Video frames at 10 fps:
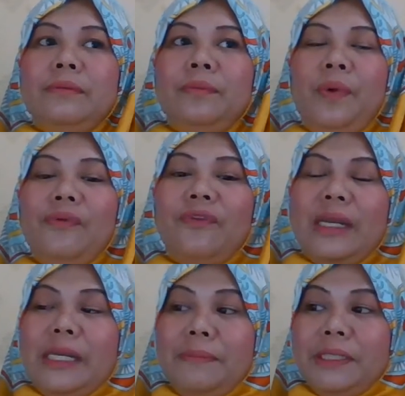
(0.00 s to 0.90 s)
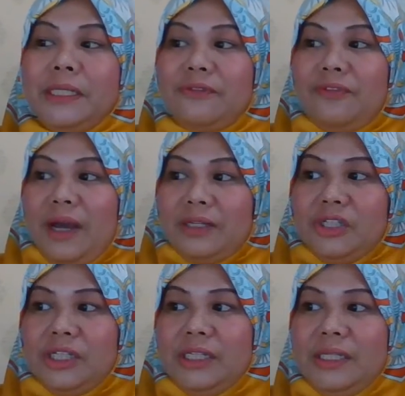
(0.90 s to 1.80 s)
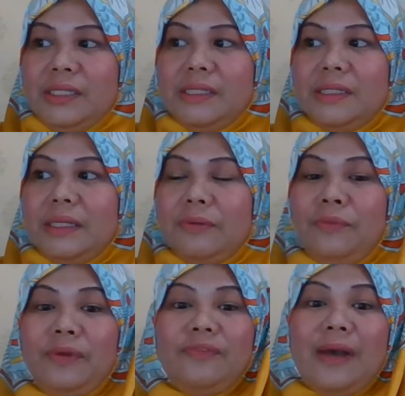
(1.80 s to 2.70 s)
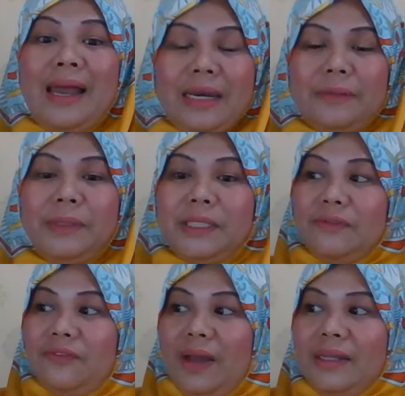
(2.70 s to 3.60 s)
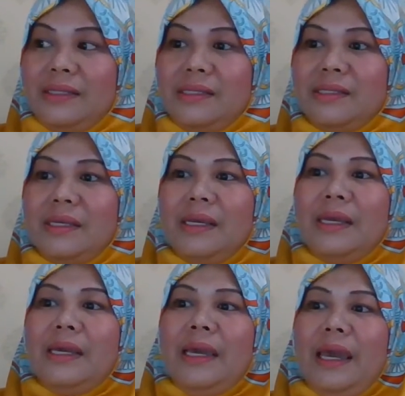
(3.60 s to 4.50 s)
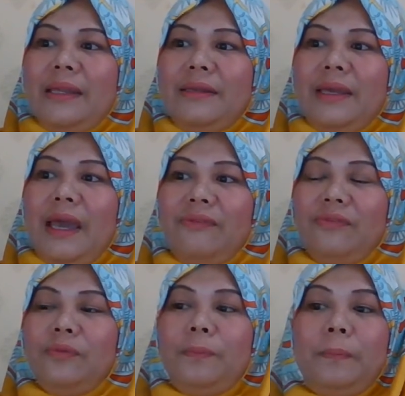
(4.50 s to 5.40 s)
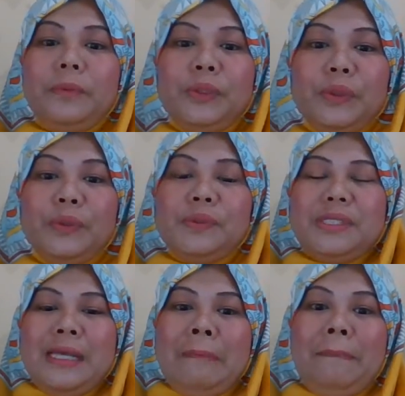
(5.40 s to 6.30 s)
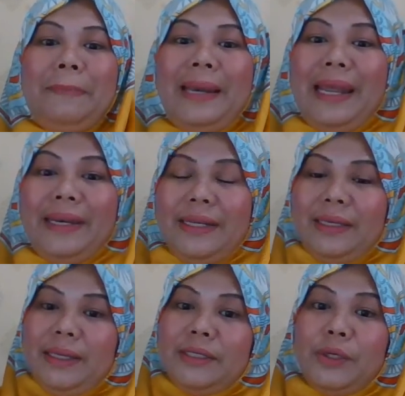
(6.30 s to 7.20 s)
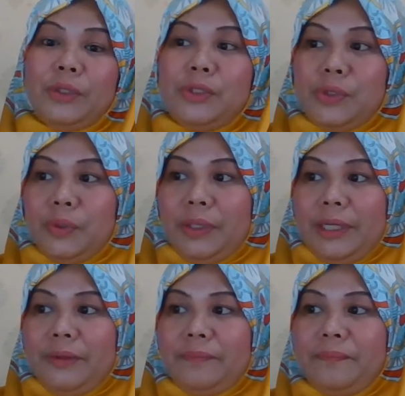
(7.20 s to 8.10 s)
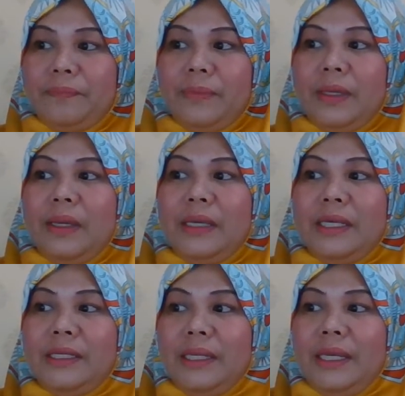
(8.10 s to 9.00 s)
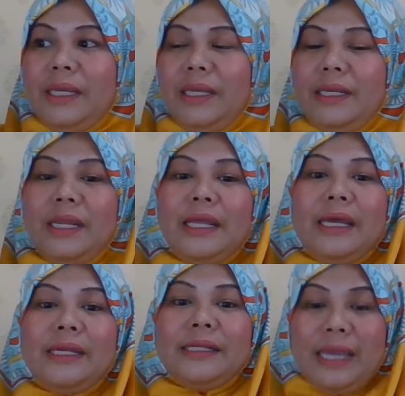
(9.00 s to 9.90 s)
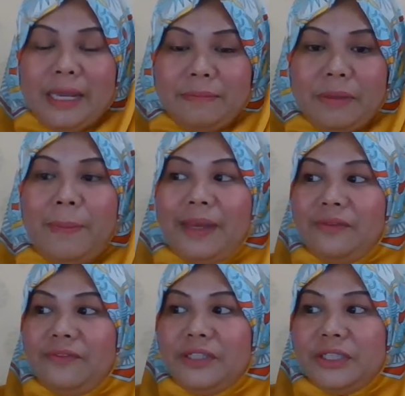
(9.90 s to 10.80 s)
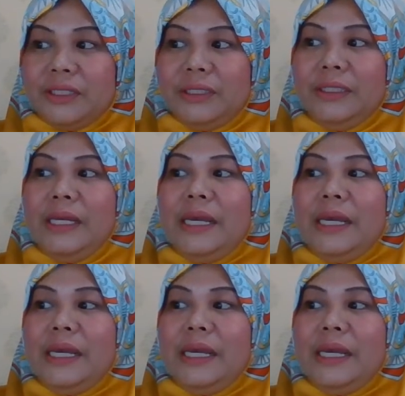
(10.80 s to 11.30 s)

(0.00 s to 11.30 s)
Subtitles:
with a limited function, with unlimited funds, and they have to do some planning and controlling. Indeed, it can be beneficial